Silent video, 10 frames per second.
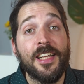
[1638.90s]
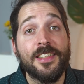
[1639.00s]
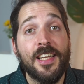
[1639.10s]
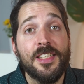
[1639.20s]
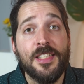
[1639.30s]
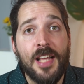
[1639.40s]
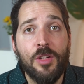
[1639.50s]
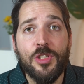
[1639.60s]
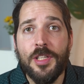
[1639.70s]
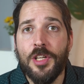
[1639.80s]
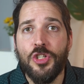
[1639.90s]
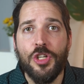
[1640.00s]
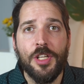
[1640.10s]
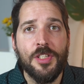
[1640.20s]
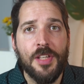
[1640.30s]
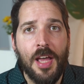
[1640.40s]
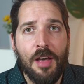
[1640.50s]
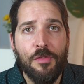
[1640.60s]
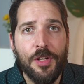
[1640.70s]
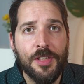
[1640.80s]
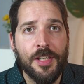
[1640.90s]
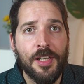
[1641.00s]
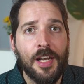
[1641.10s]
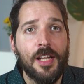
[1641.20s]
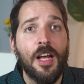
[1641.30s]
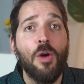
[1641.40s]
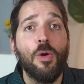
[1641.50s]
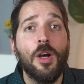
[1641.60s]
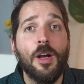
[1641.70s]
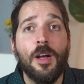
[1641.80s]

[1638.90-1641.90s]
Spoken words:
and that soundstage is everything, and how